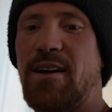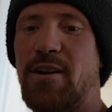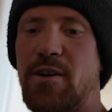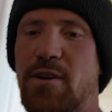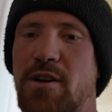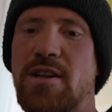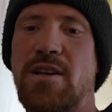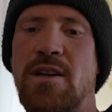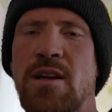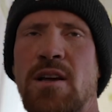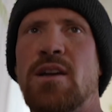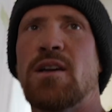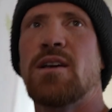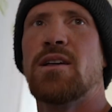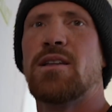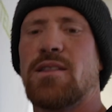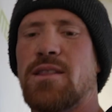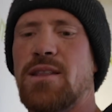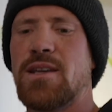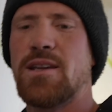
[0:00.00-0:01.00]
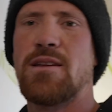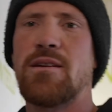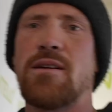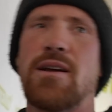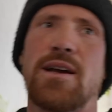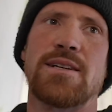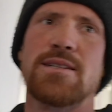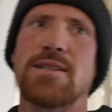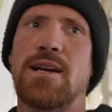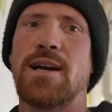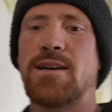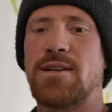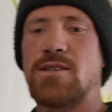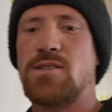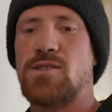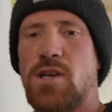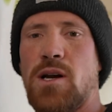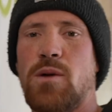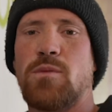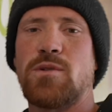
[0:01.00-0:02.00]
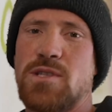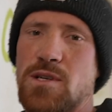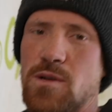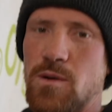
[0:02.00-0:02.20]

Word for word: I already think you guys kind of saw what's